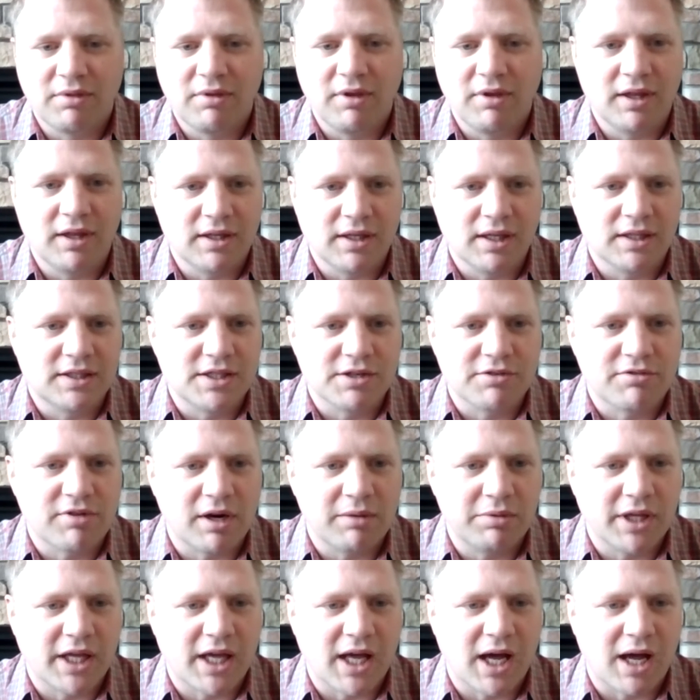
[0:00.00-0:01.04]
It's
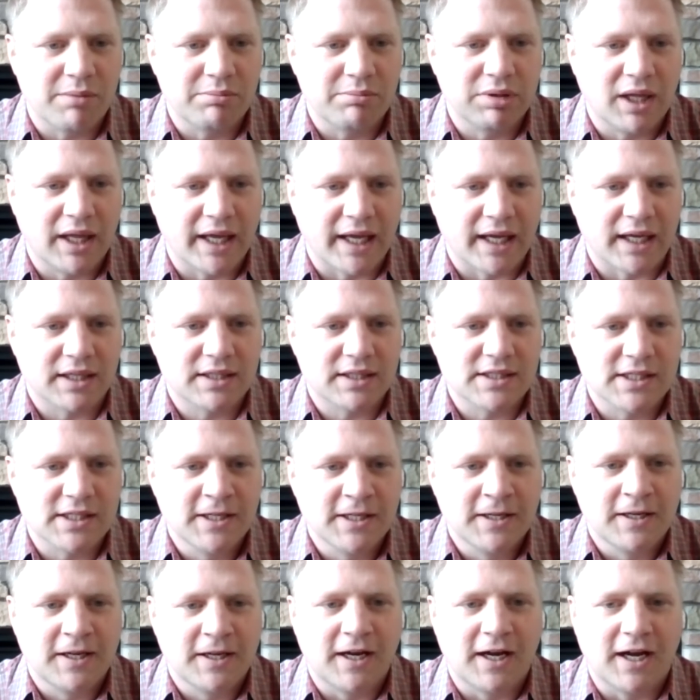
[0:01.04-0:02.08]
incredibly complex.
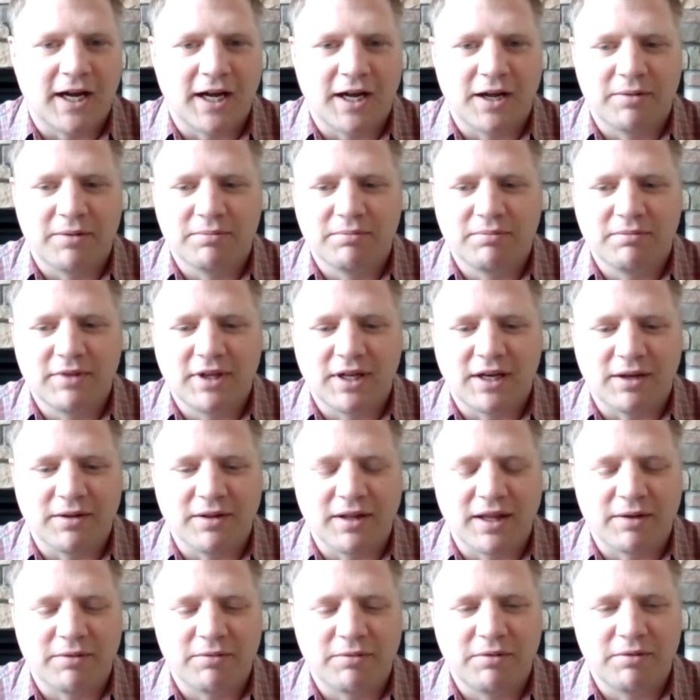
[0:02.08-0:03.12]

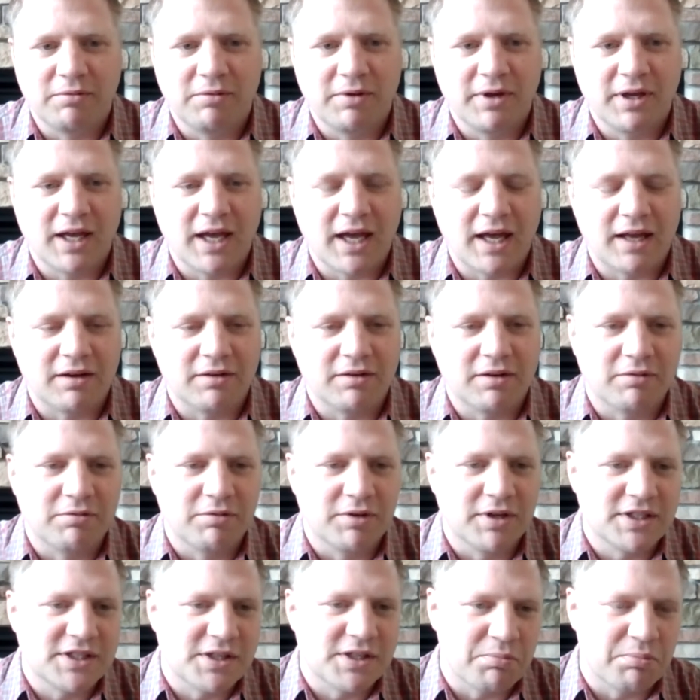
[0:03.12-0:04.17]
Like we had a
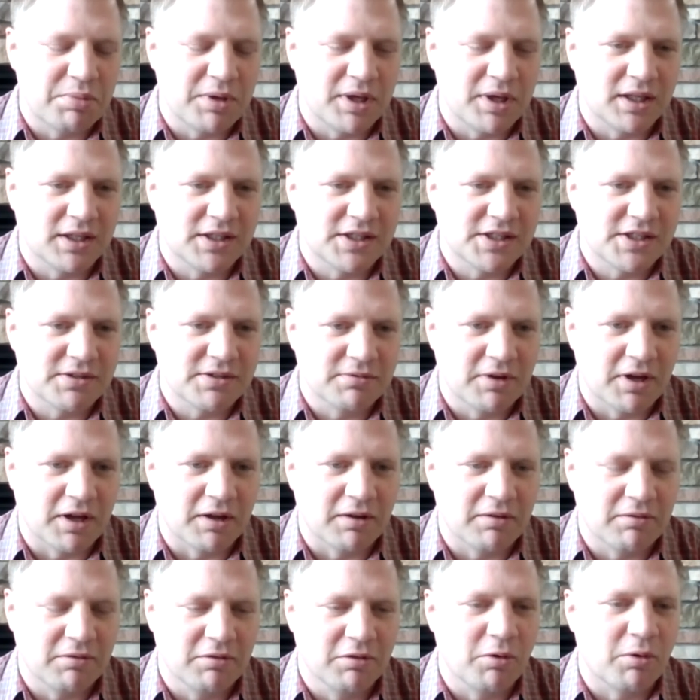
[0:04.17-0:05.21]
recent piece,
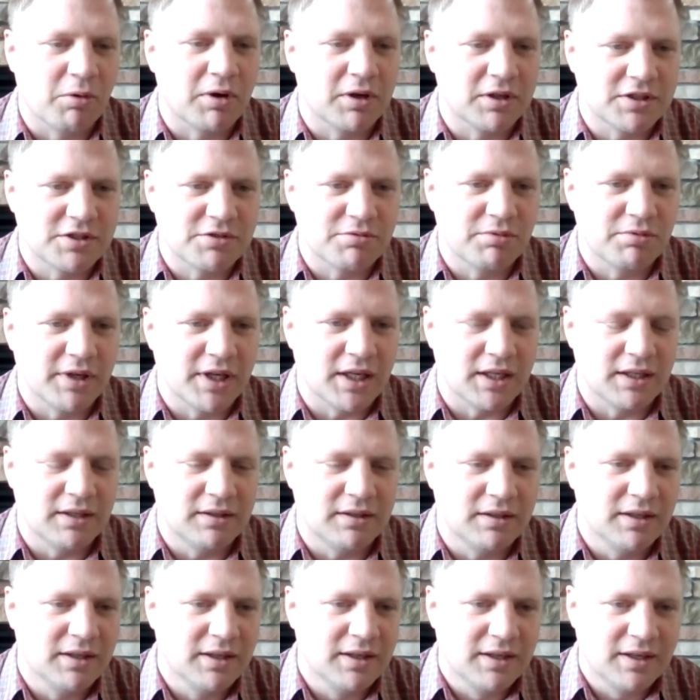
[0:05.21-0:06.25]
Lawrence Reed,
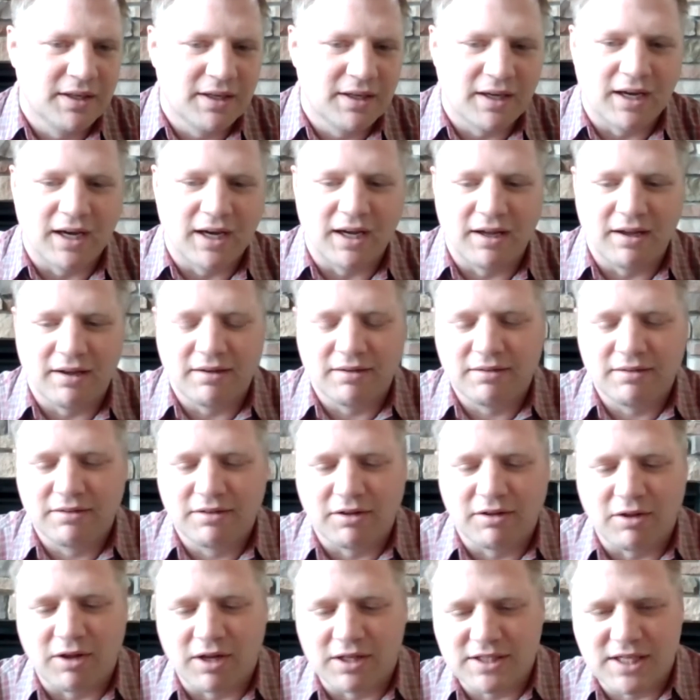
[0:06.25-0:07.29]

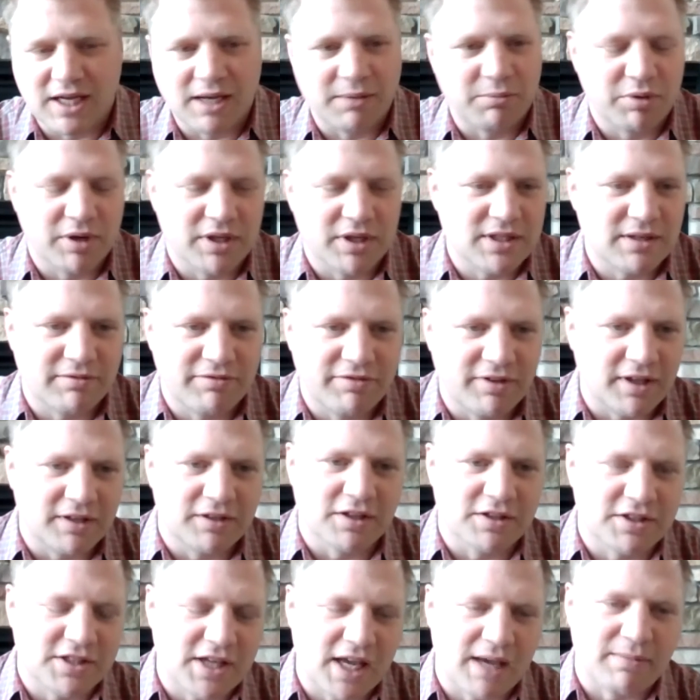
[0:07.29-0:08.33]
the longtime president, he
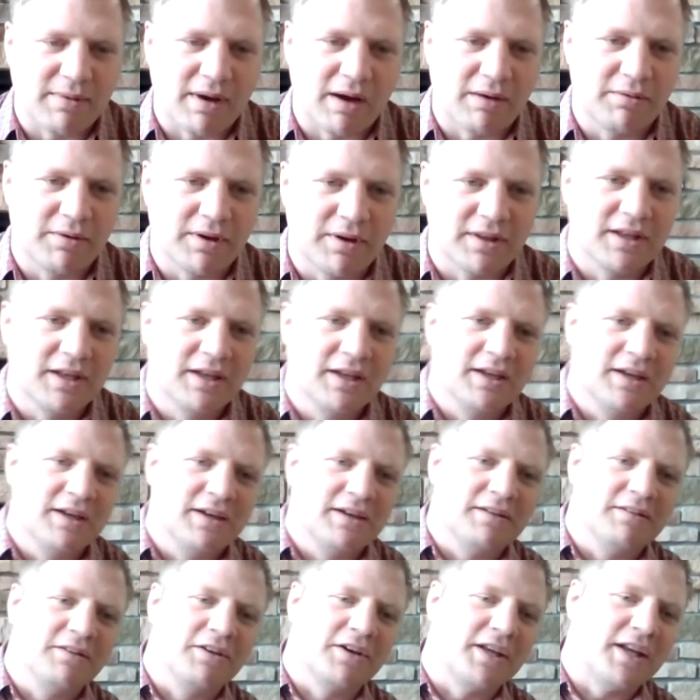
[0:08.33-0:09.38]
just came out with,
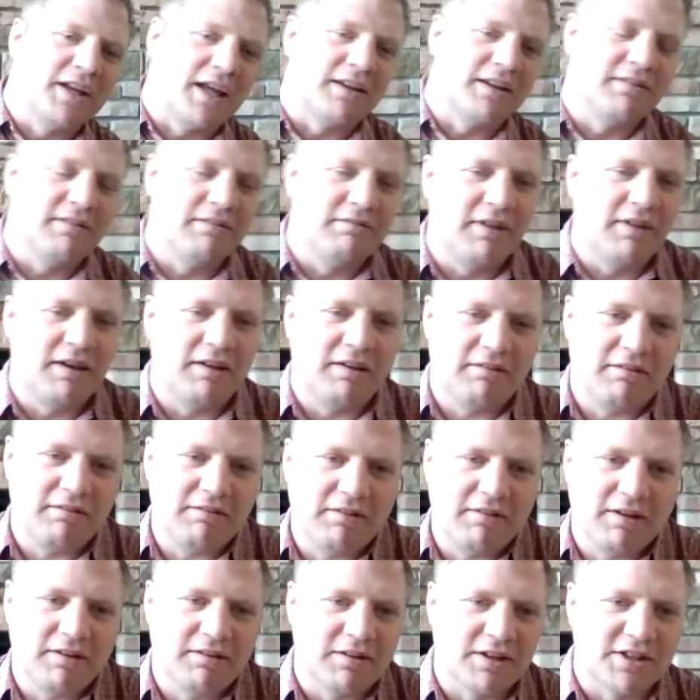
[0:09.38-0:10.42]
looking at
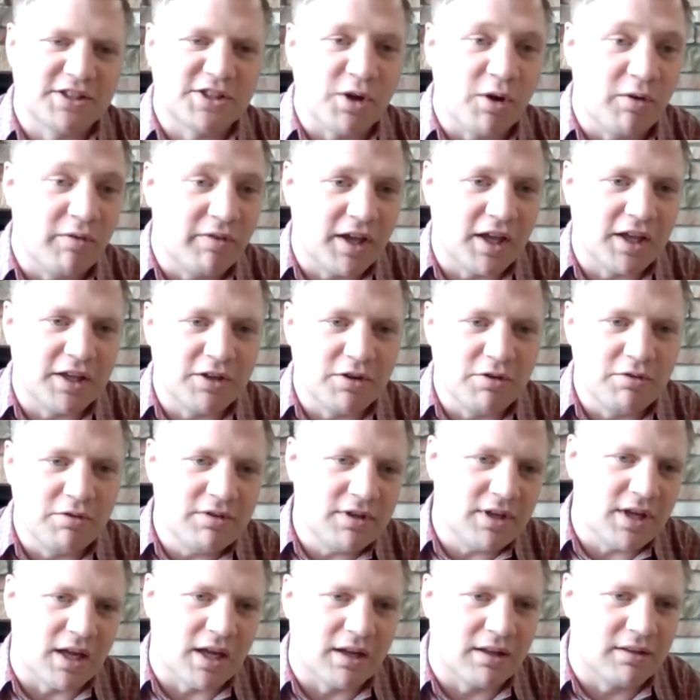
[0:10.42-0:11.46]
in the Soviet
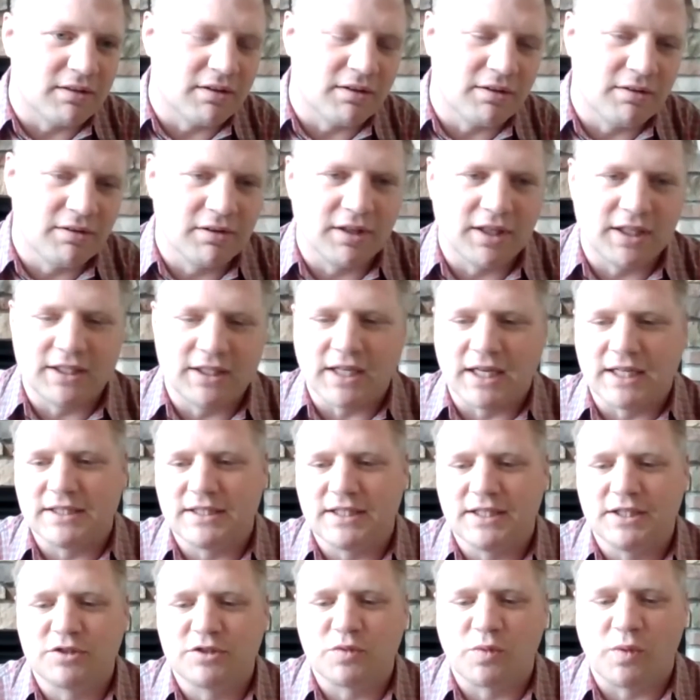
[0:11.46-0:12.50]
Union in the early
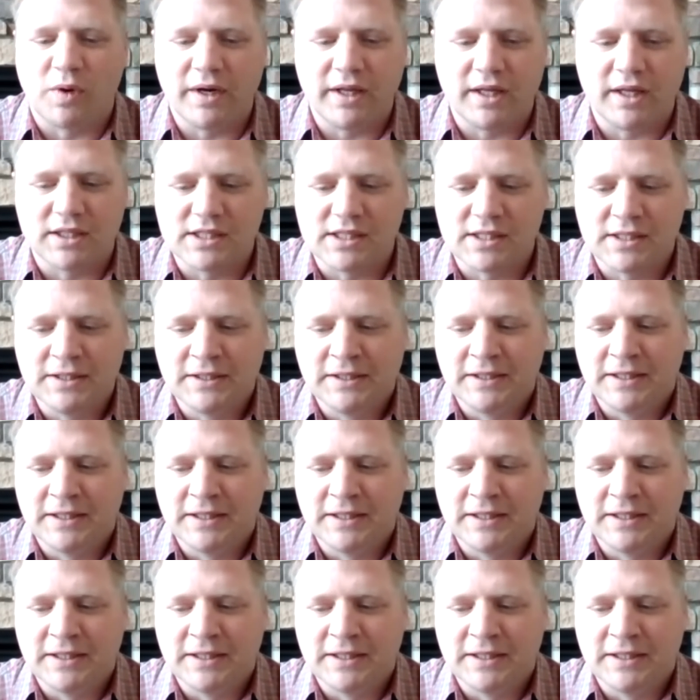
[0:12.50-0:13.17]
1920s.